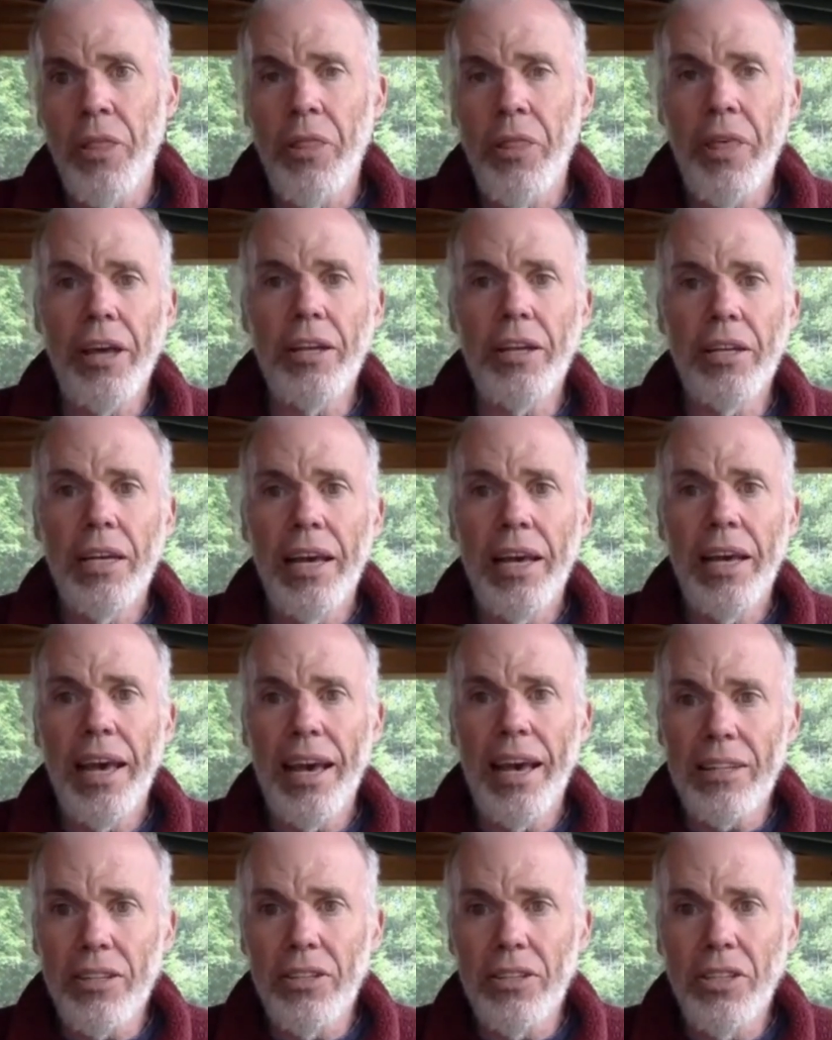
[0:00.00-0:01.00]
that
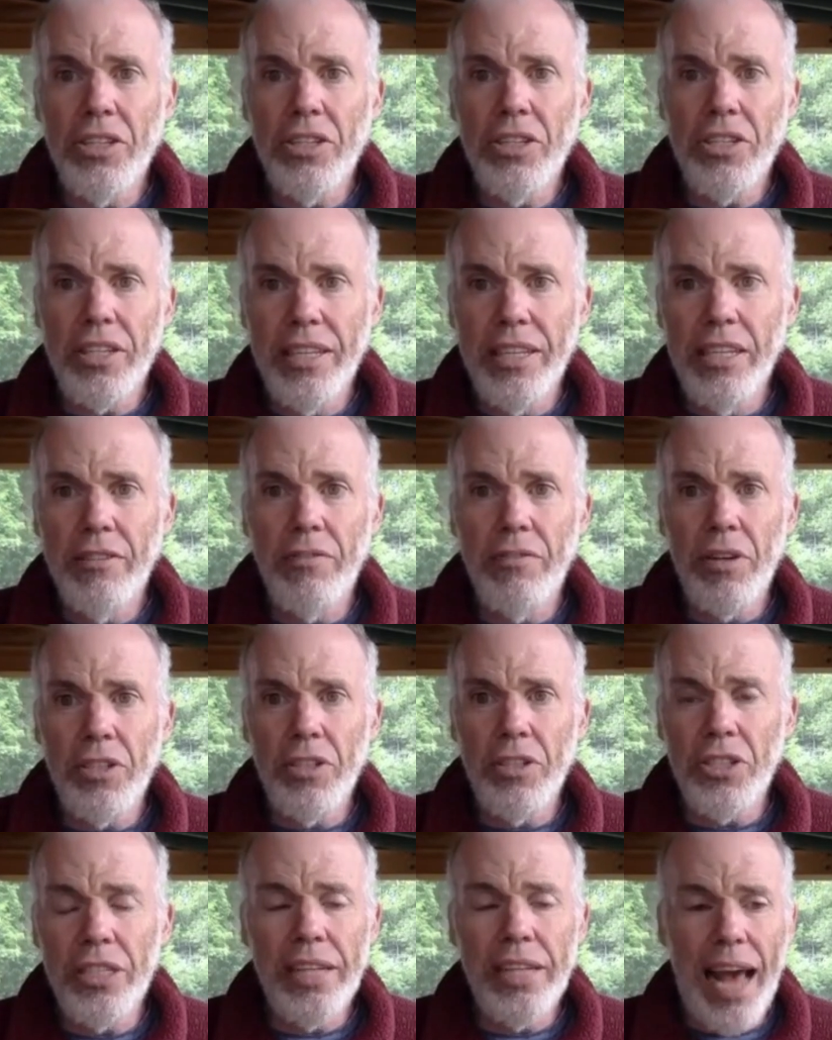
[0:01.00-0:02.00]
at least give
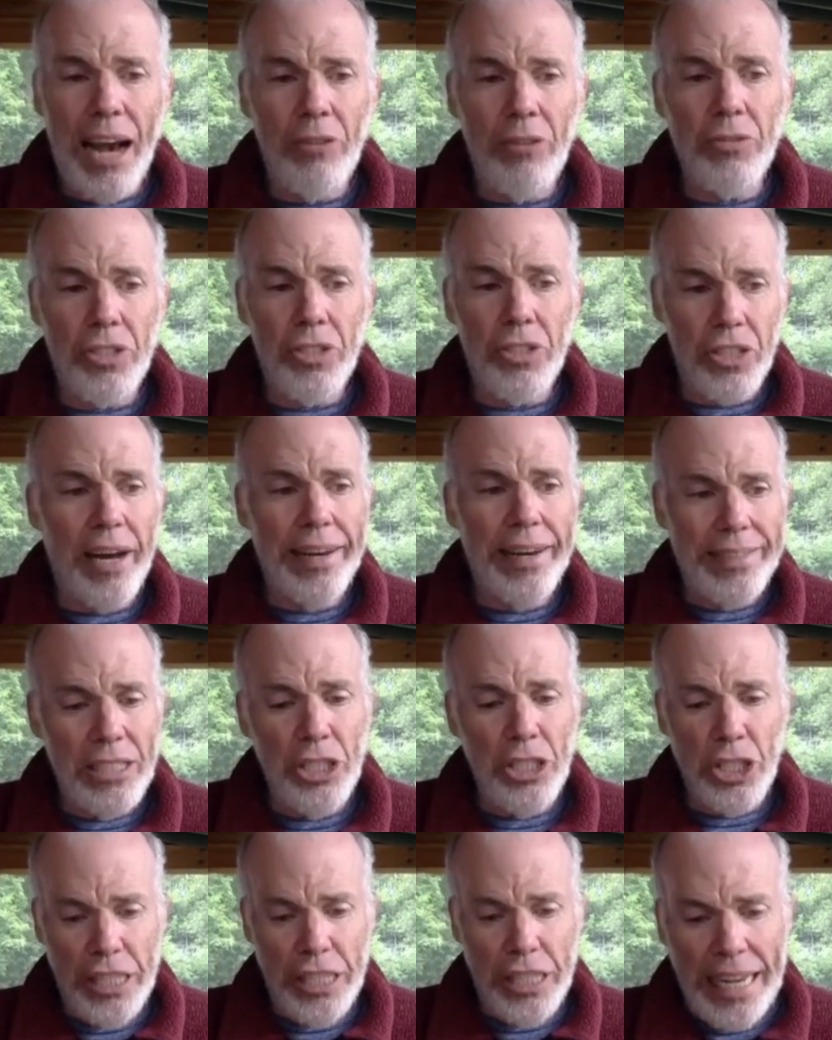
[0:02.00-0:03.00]
us an outside
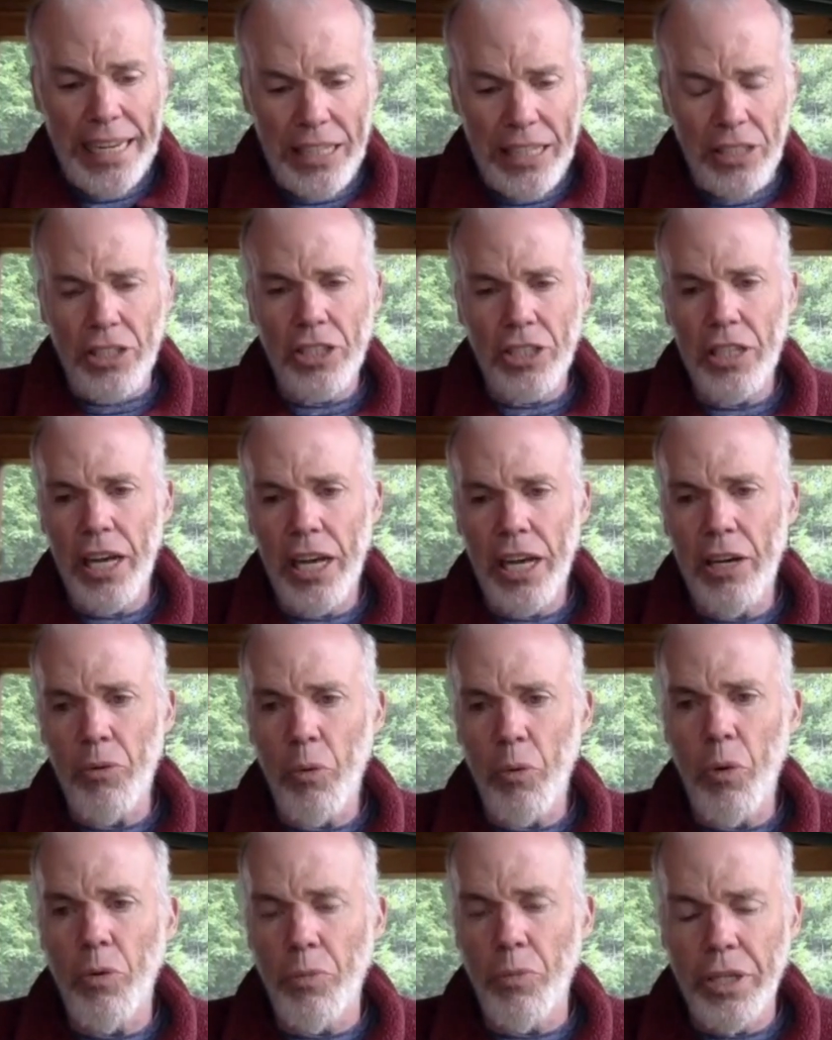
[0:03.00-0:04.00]
chance at
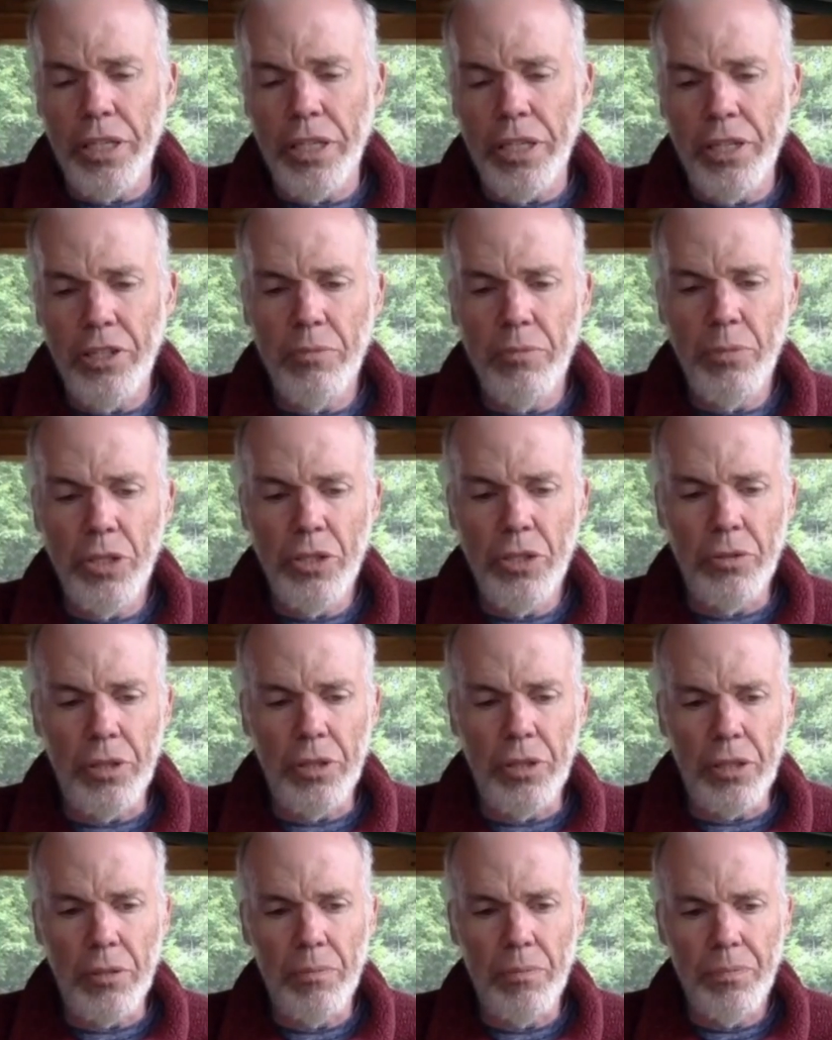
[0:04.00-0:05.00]
what we need to be
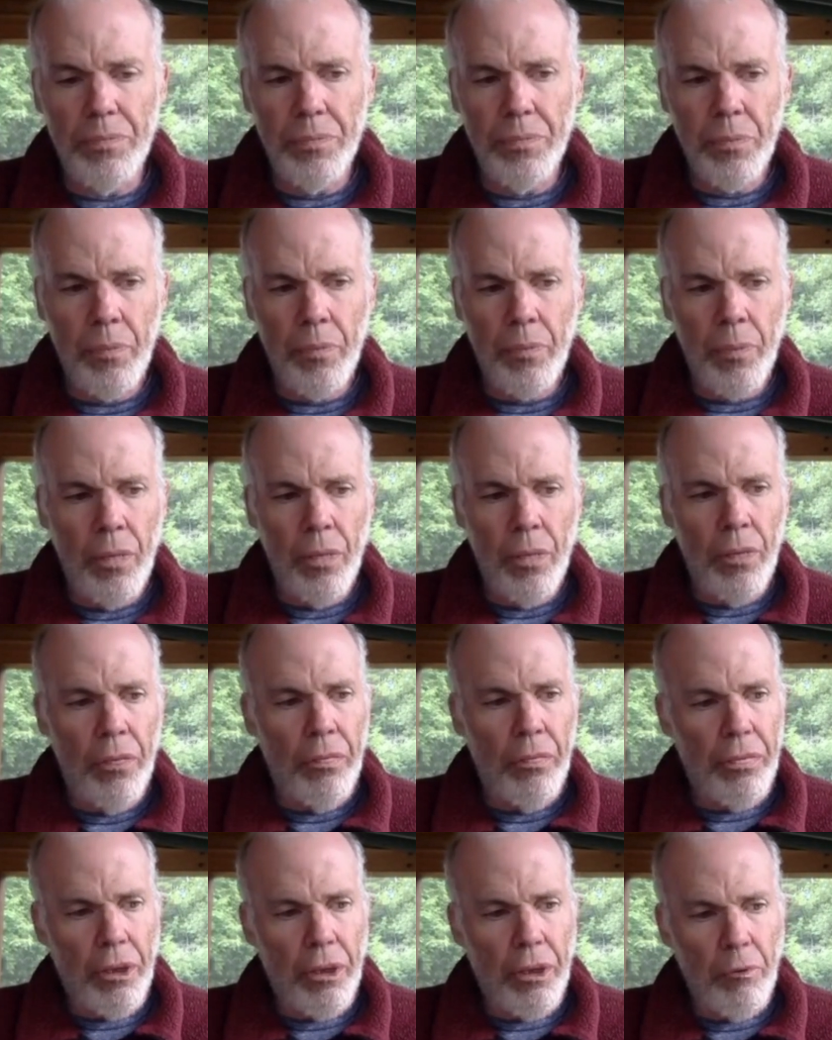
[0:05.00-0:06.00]
doing.
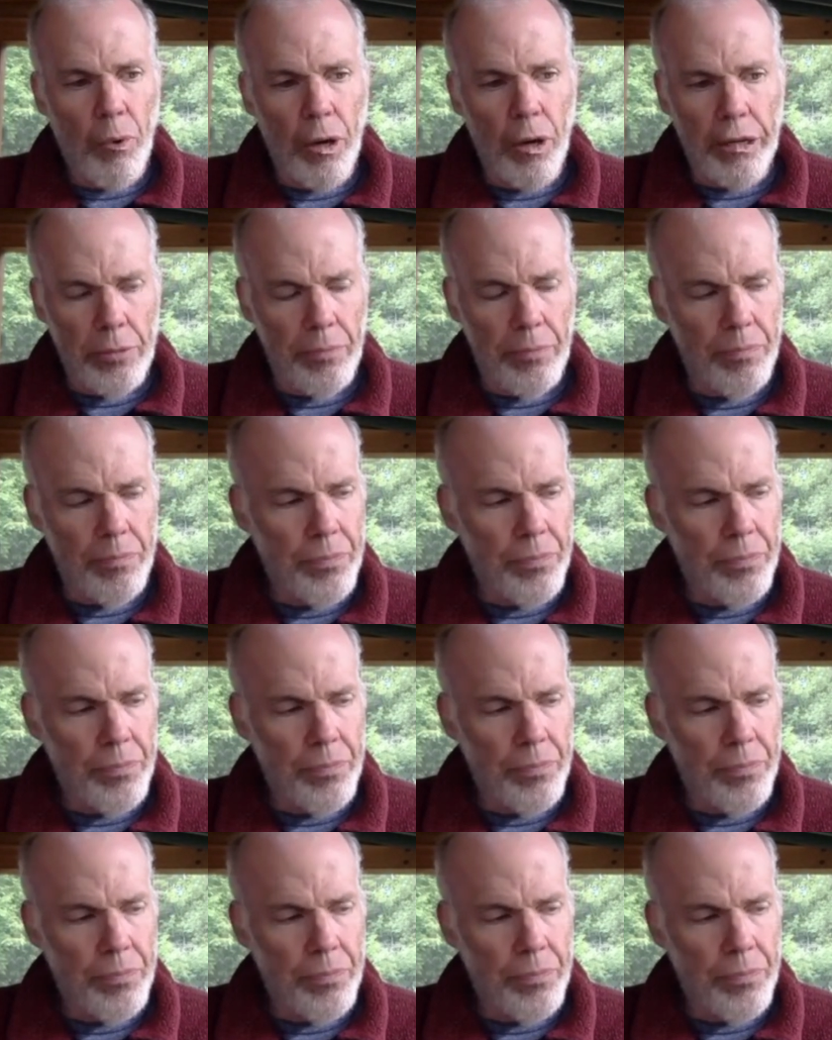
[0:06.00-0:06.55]
Thing 1,